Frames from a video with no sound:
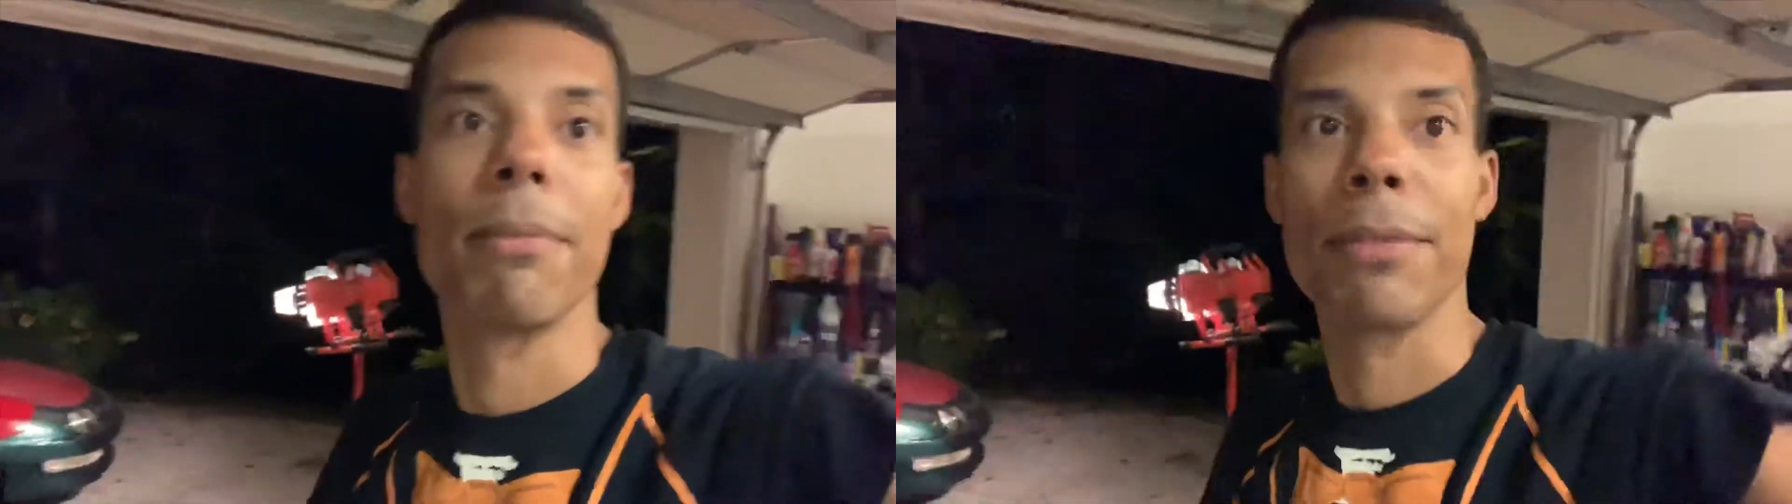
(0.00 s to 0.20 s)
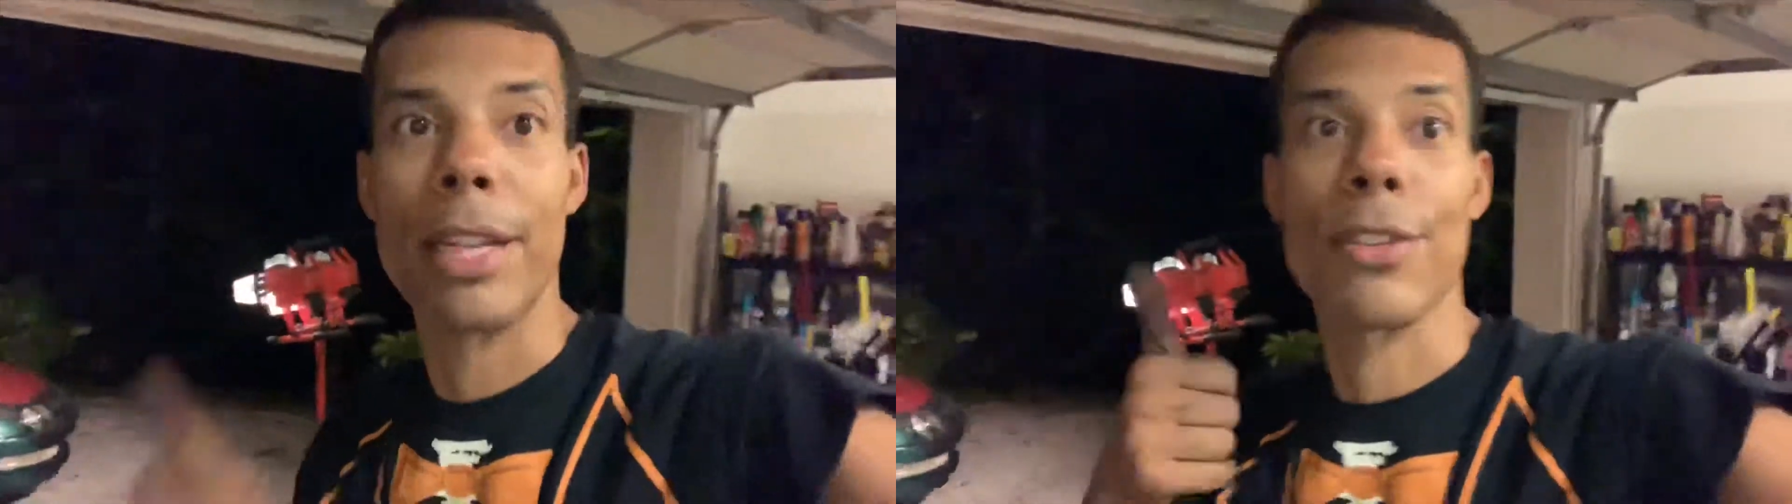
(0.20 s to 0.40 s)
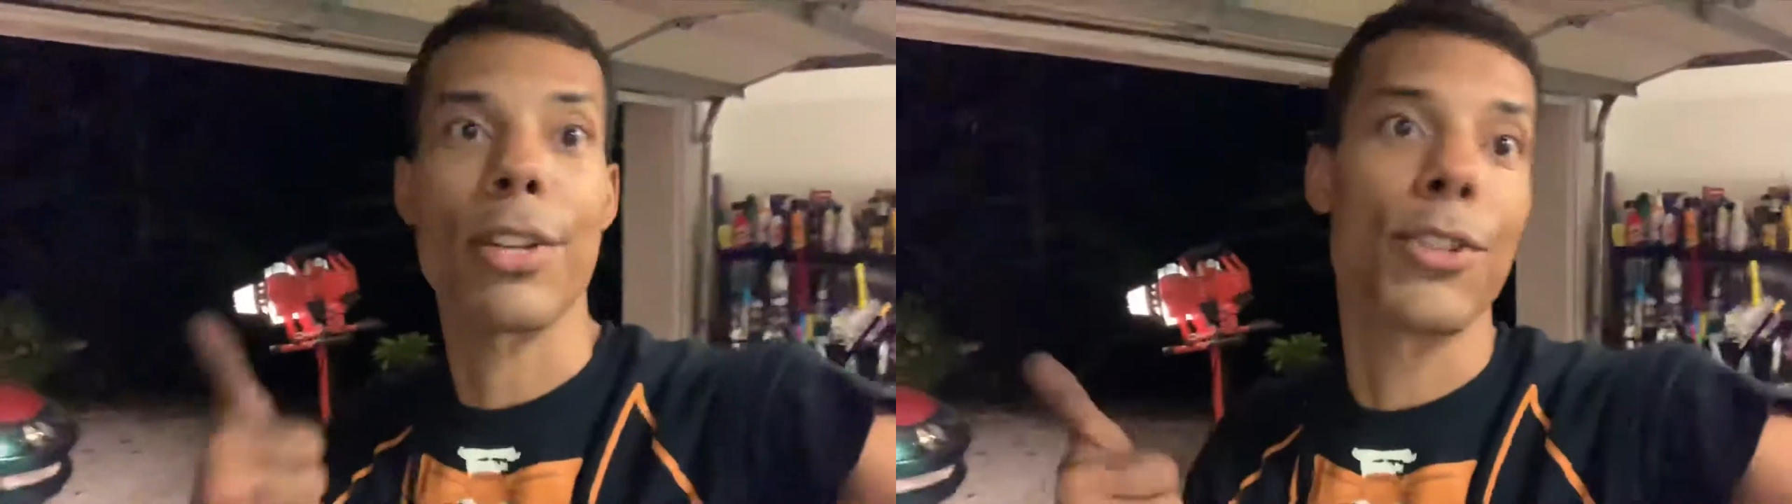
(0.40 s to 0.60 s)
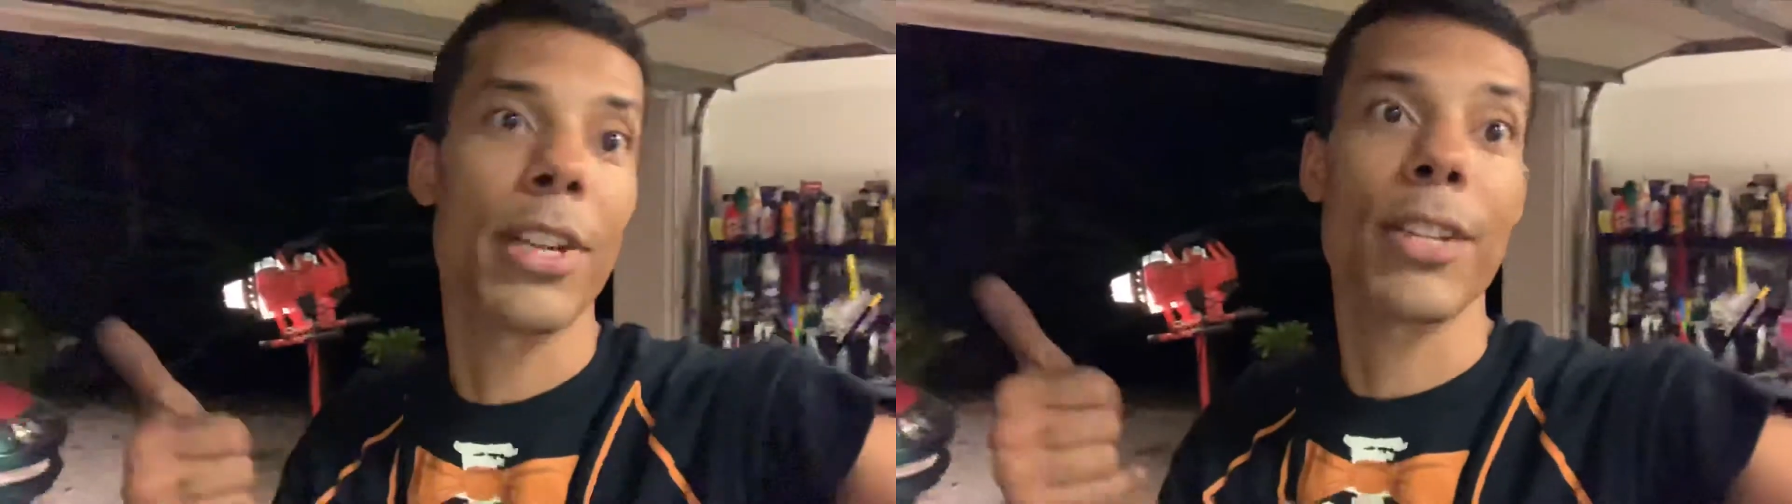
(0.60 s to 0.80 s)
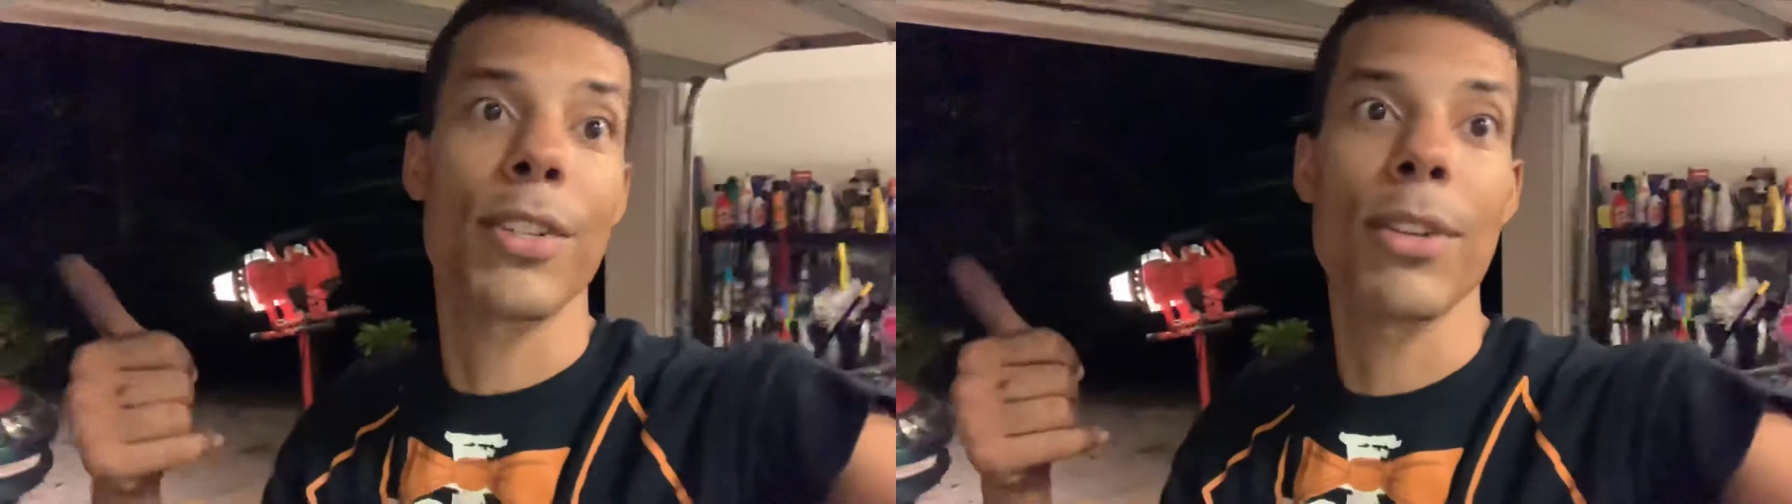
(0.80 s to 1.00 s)
that's
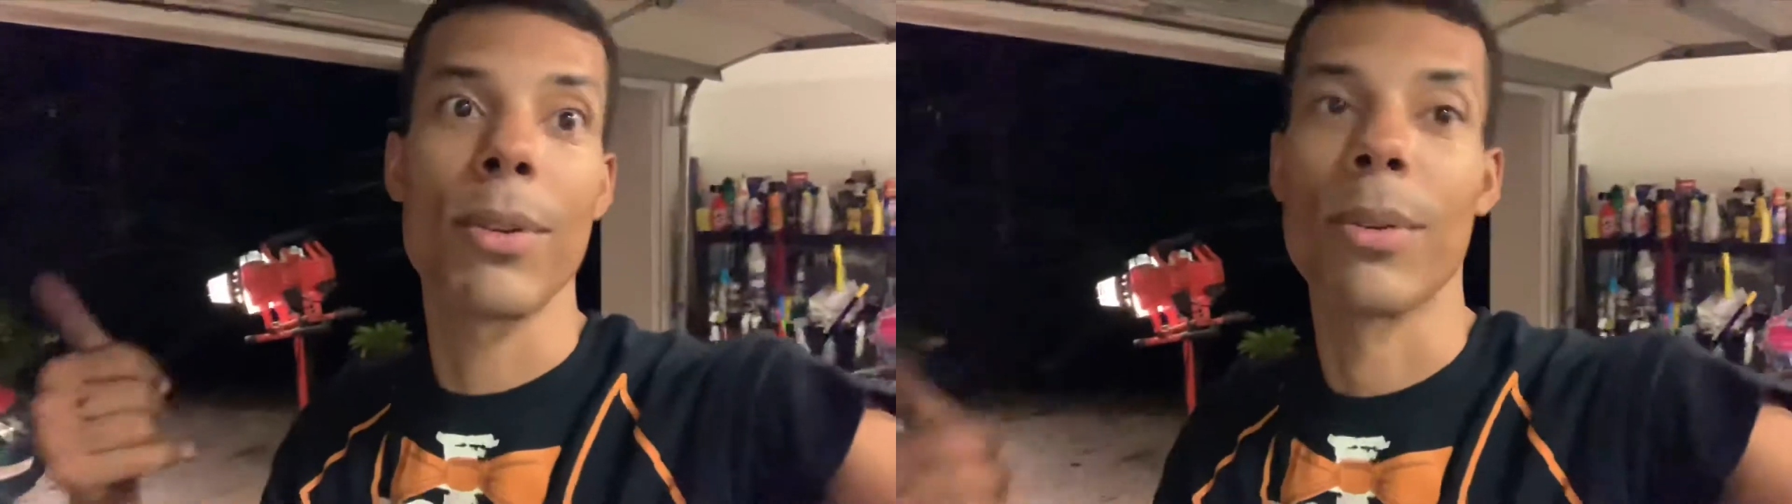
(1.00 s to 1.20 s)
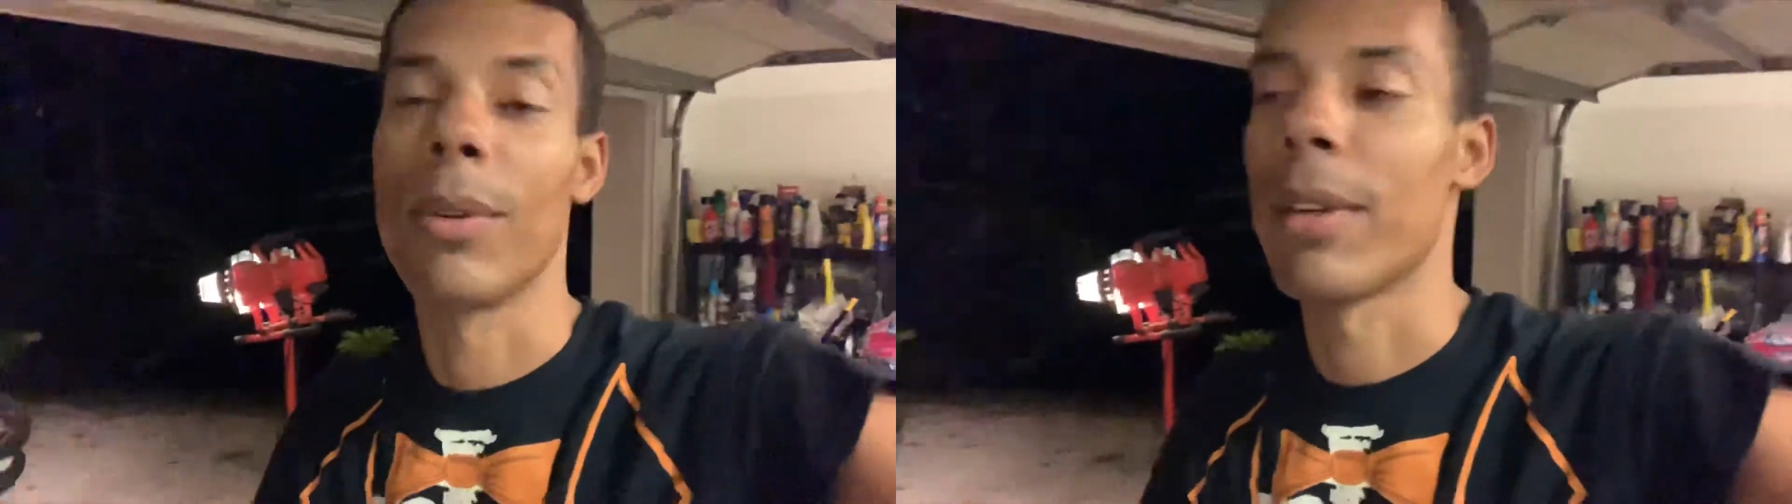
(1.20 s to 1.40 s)
legit too.